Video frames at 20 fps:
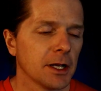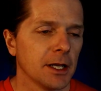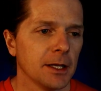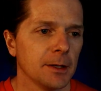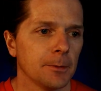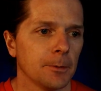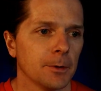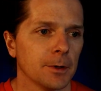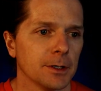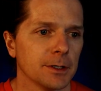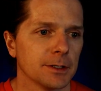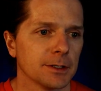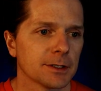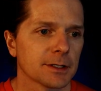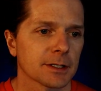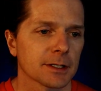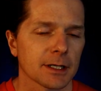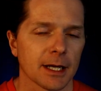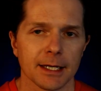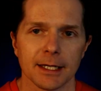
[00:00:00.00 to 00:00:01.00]

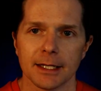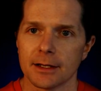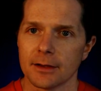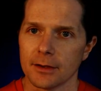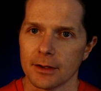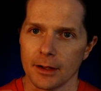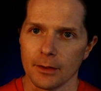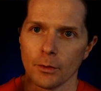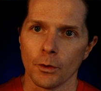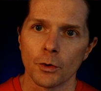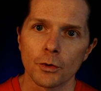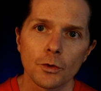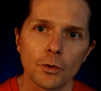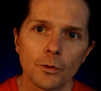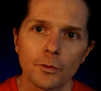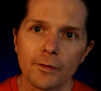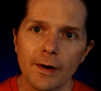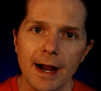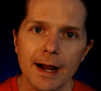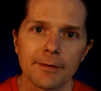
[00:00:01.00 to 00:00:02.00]
I did a local
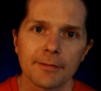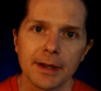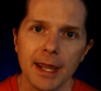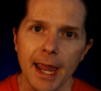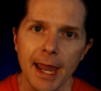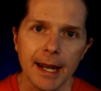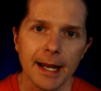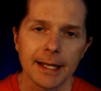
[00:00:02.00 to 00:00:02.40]
5K,